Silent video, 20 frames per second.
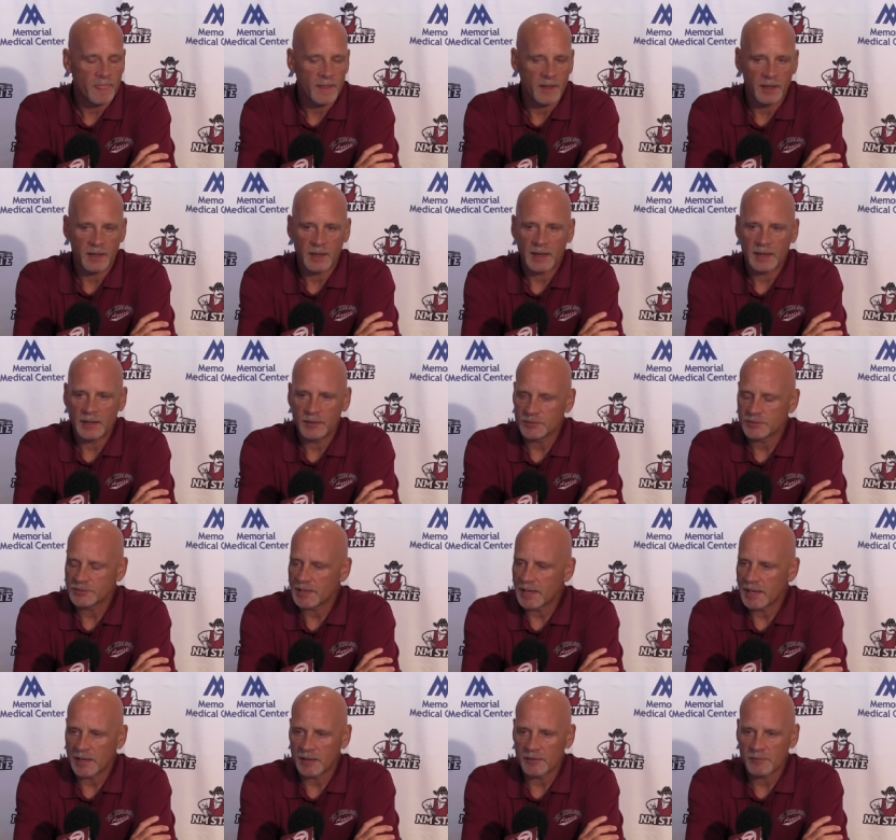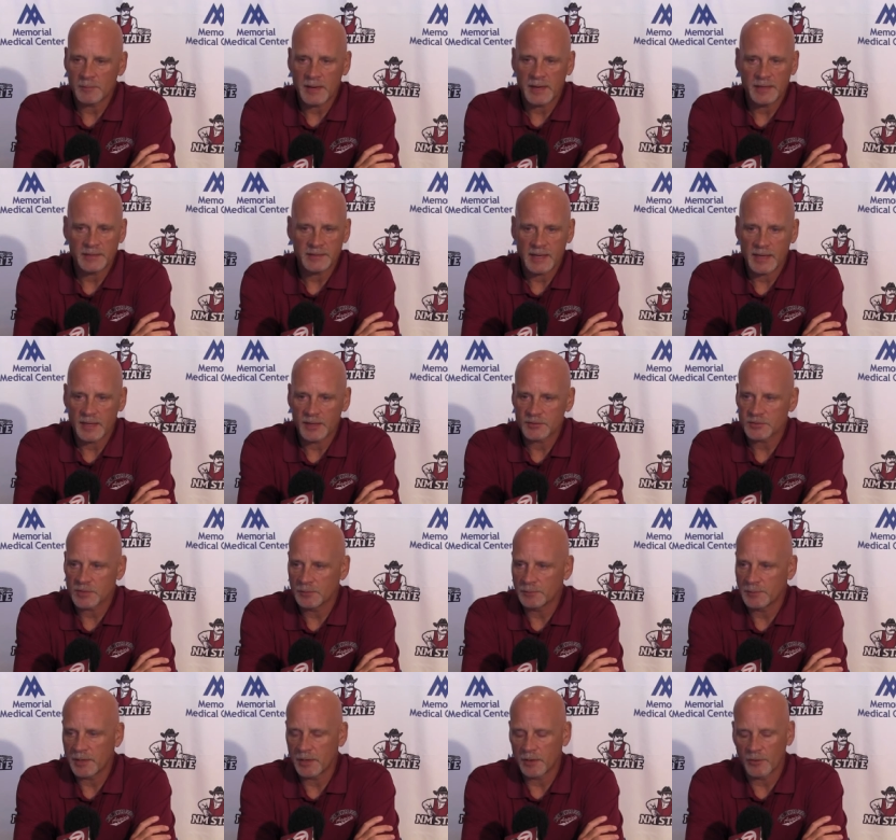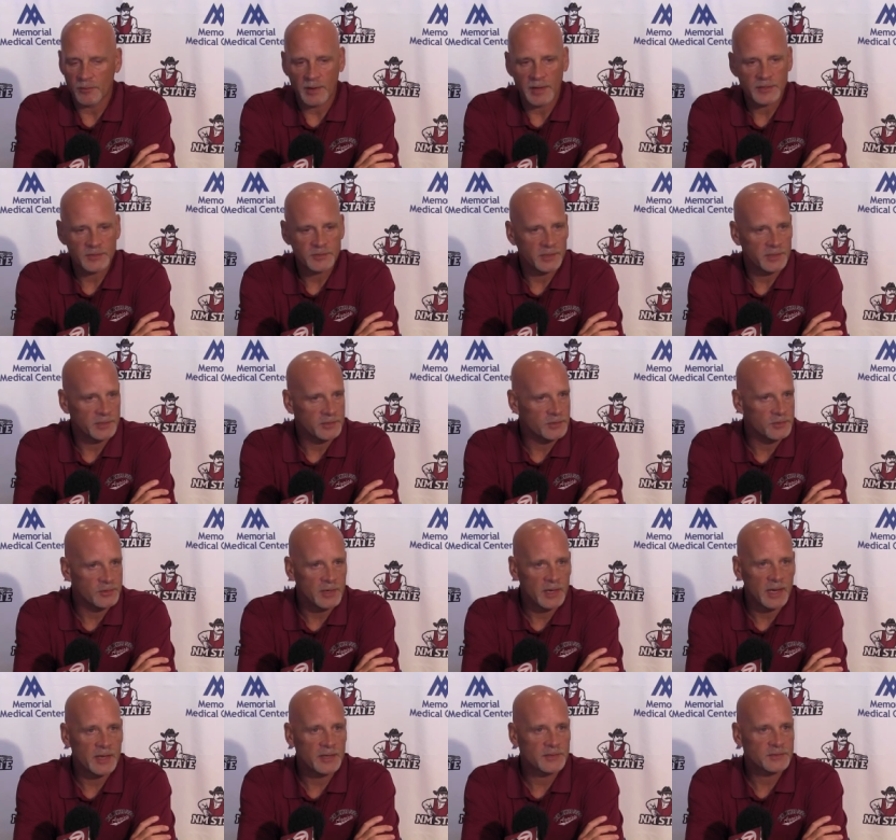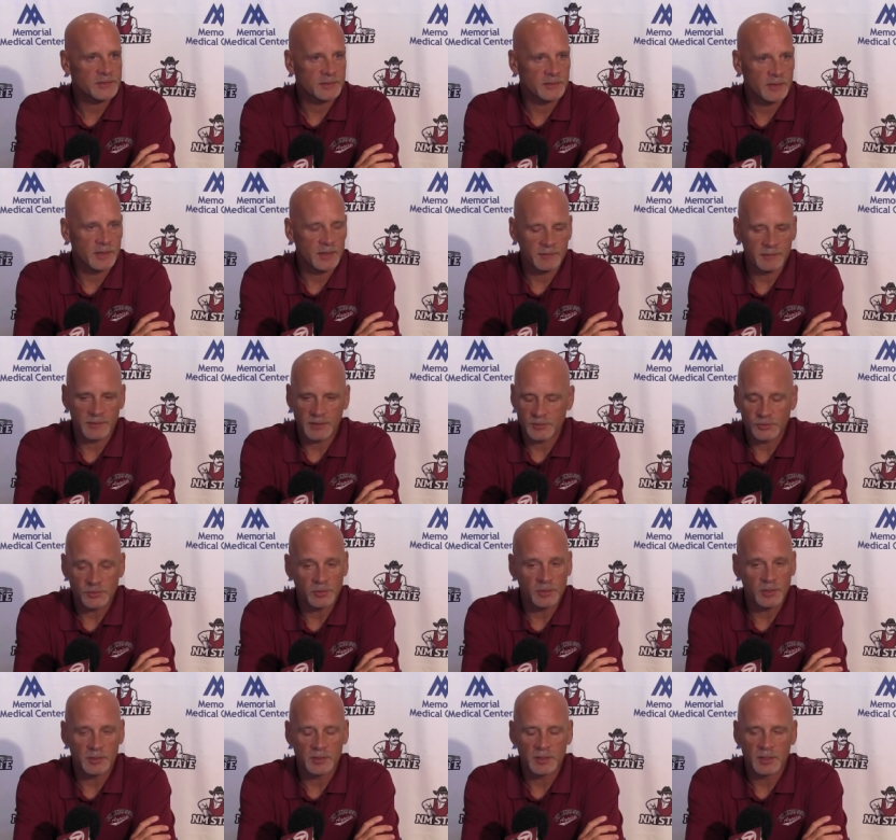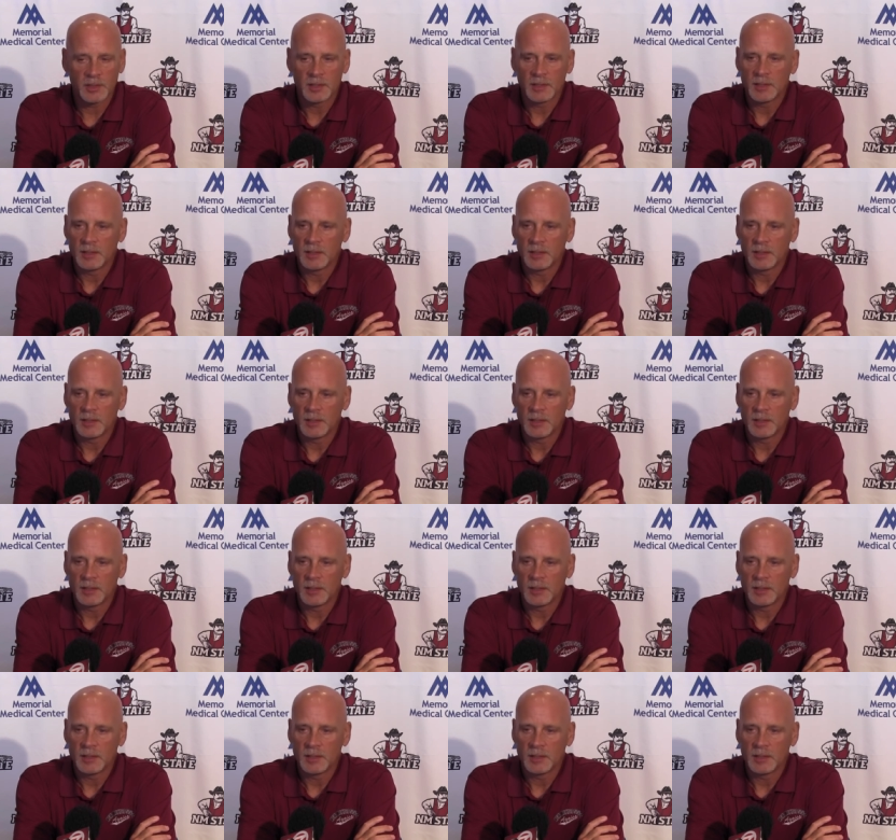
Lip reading: And I understand everybody in town is going to be congratulating you guys, and they should.